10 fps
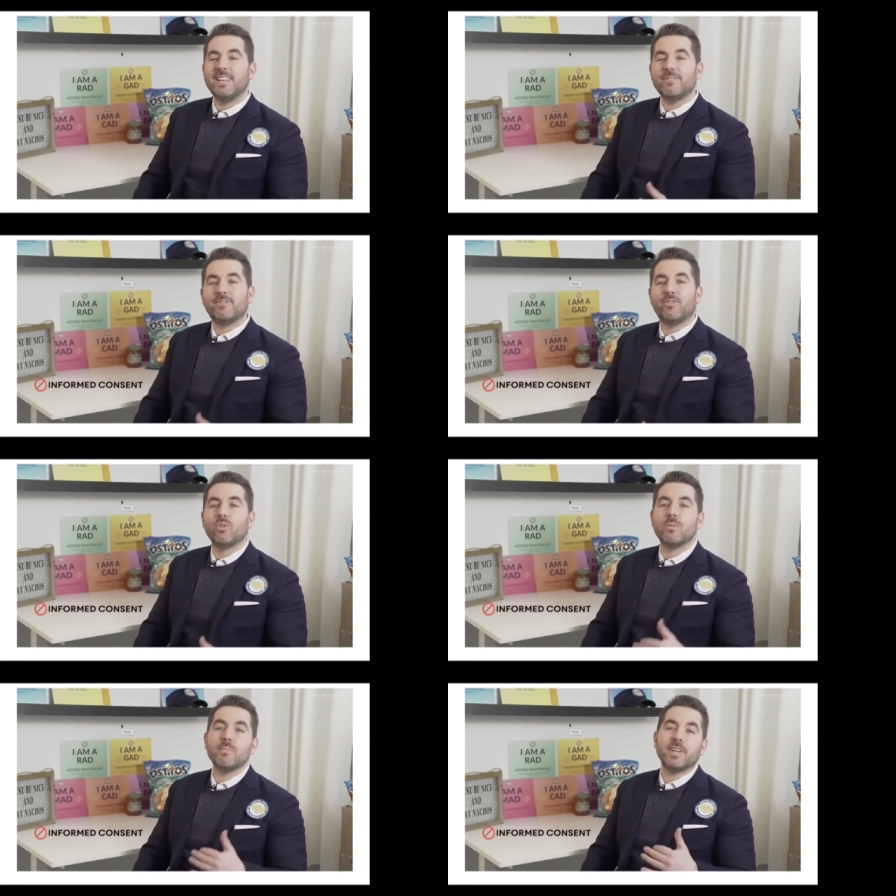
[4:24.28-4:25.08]

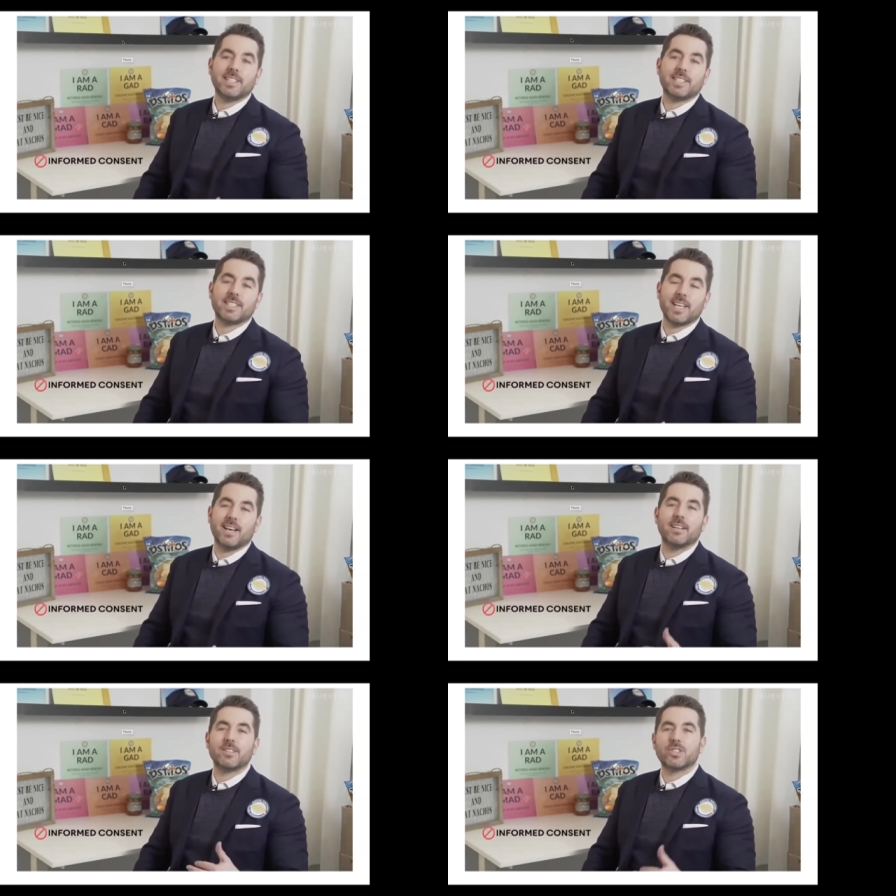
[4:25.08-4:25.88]
Informed
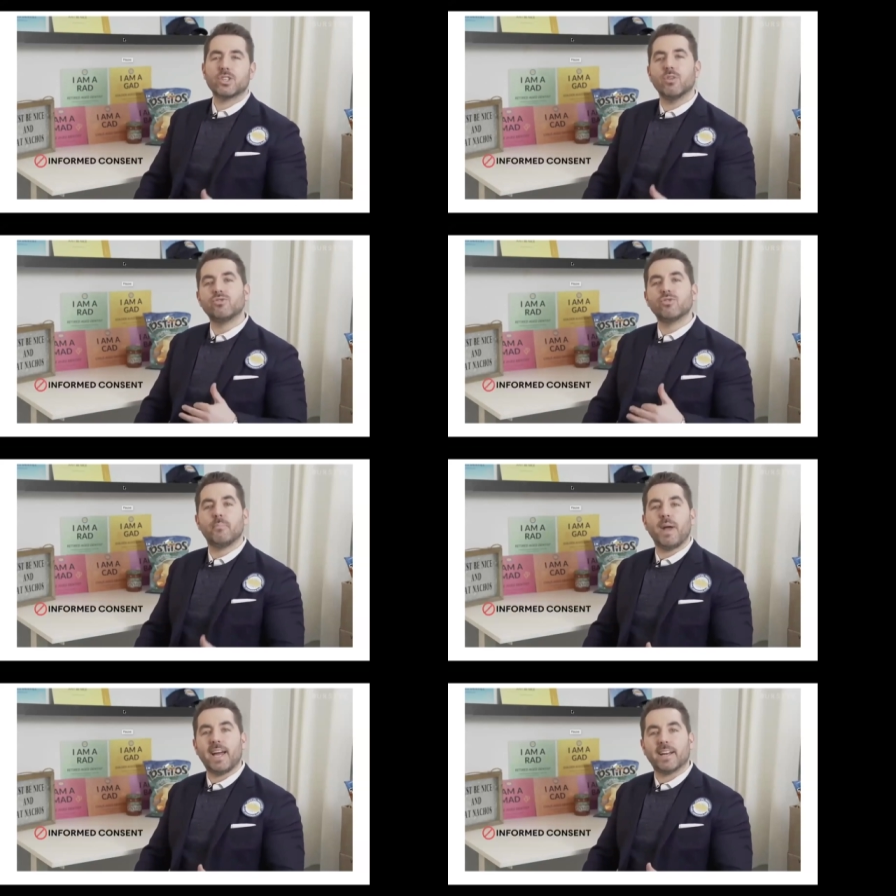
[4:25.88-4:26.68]
consent, so
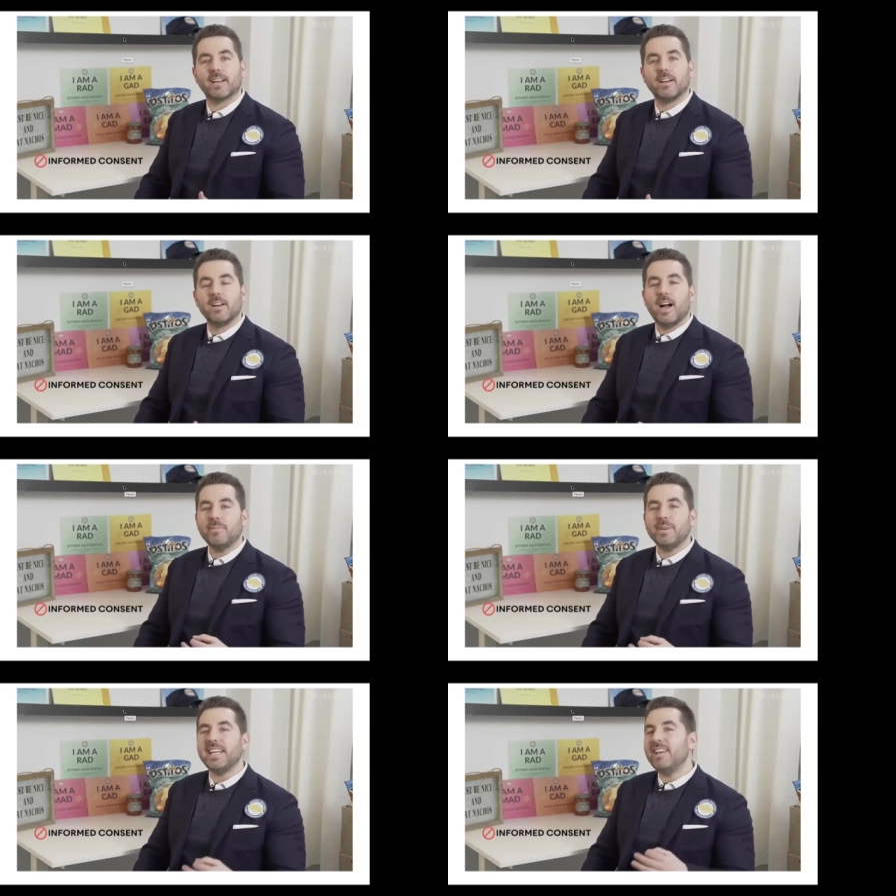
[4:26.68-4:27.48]
dramatic.
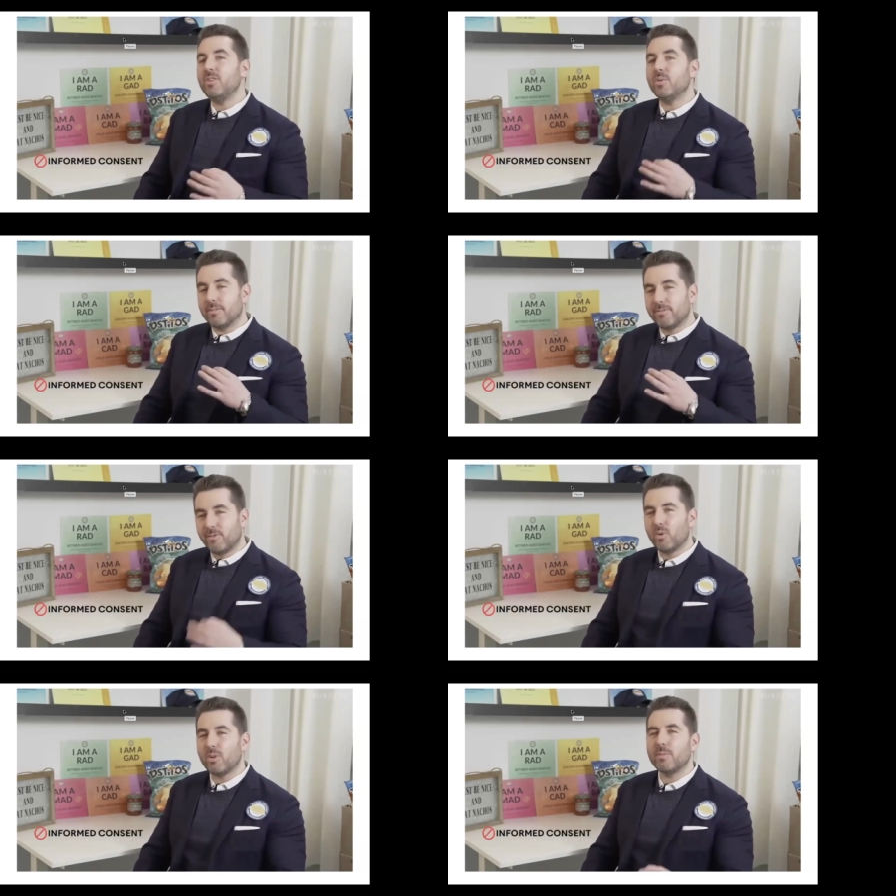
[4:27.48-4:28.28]
I'm going to give you an
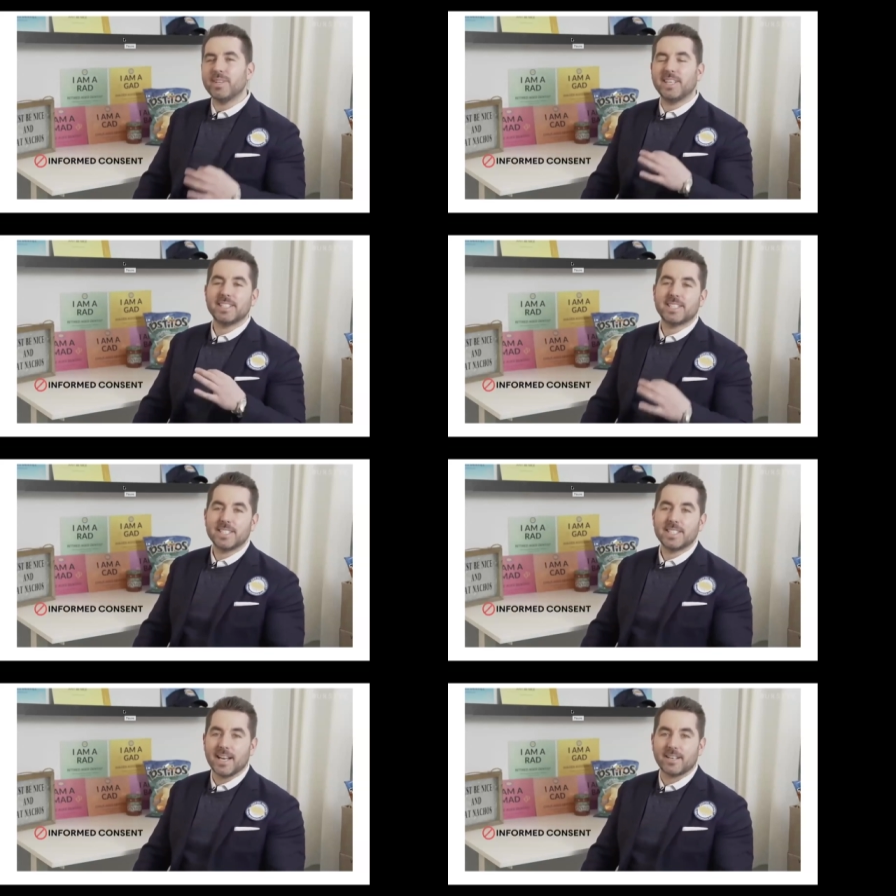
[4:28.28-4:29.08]
informed
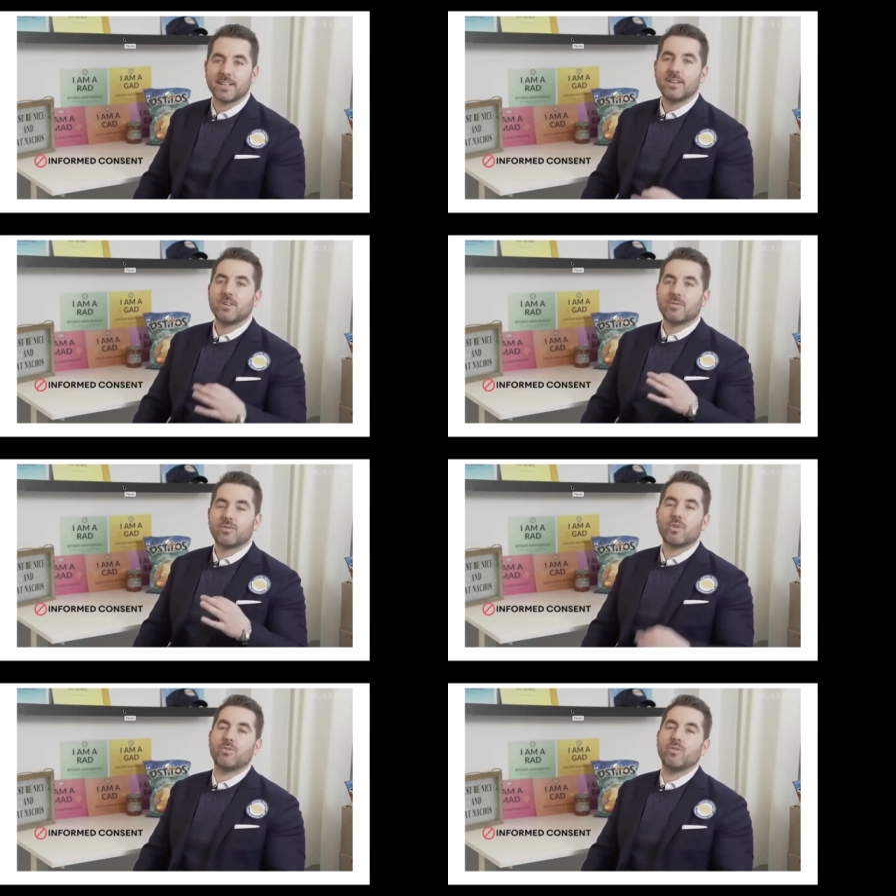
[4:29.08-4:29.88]
consent
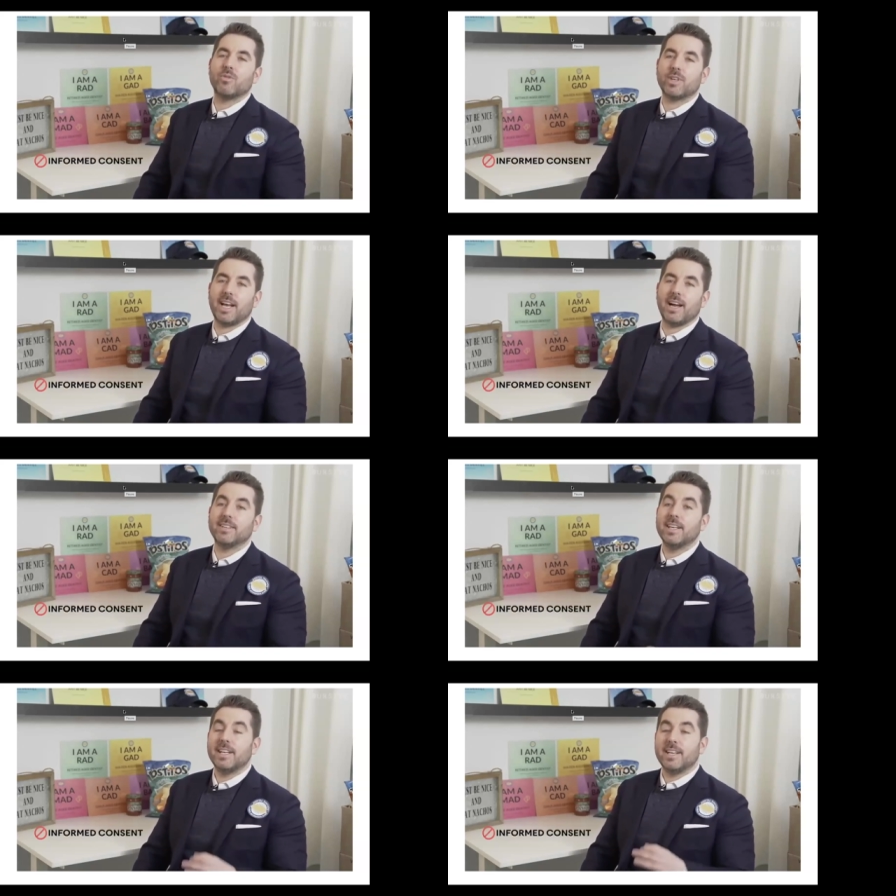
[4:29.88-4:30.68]
for a root
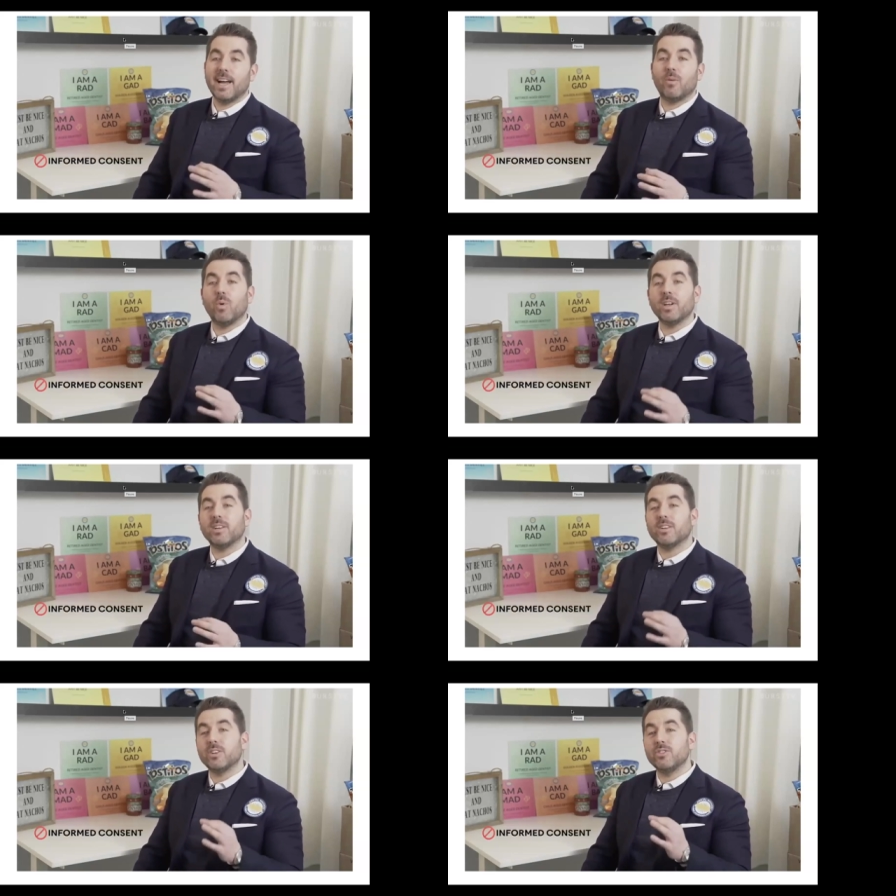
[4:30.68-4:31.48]
canal. Now,
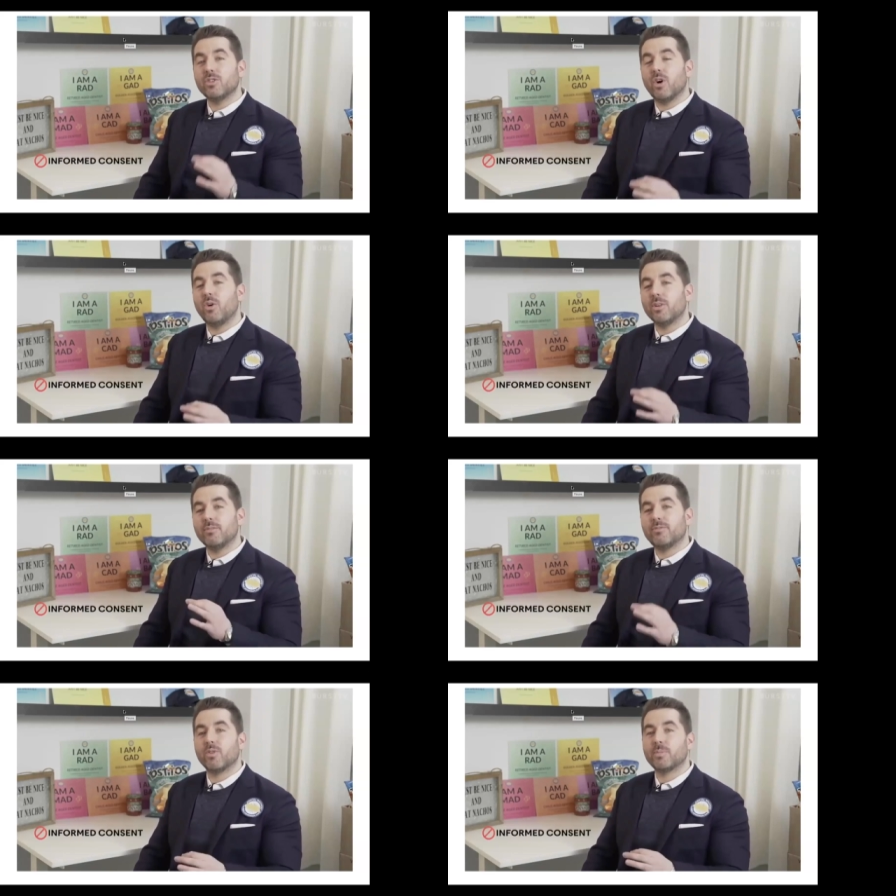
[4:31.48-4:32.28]
what could you call
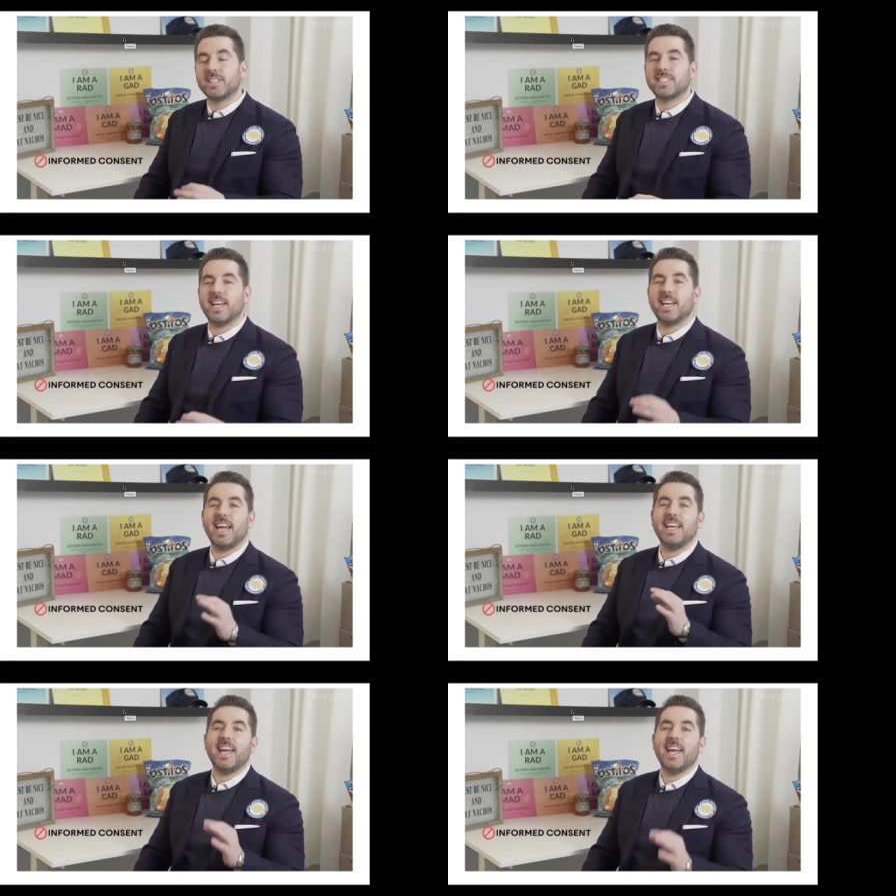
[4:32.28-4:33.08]
an informed
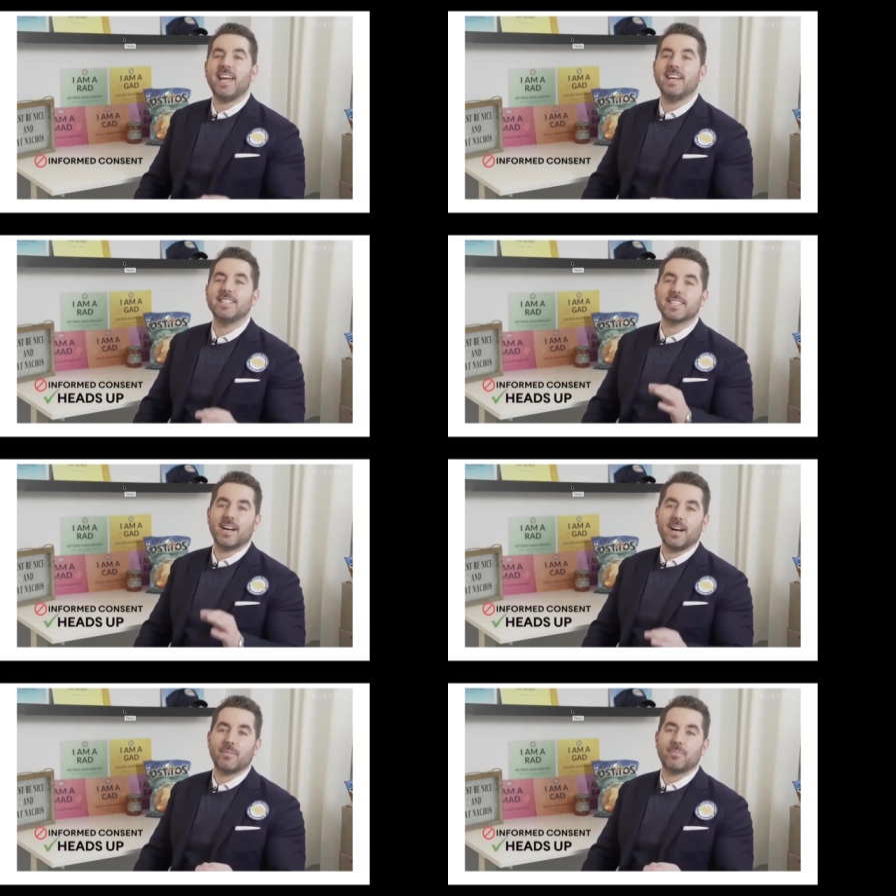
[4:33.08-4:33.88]
consent? A
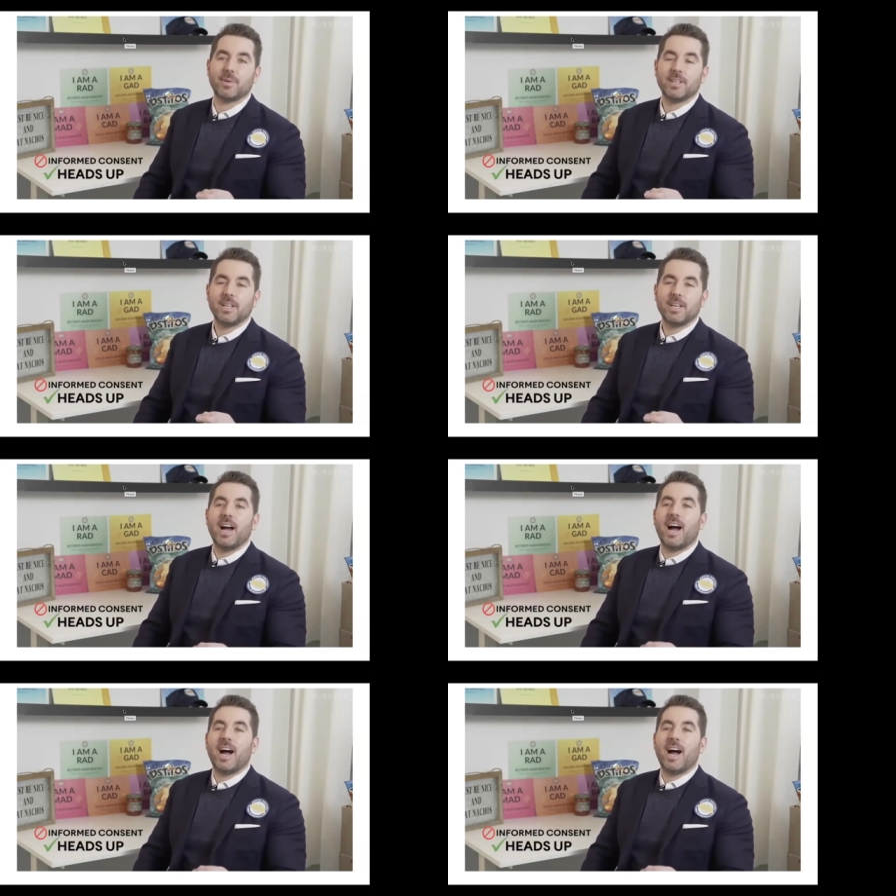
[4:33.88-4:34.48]
heads up.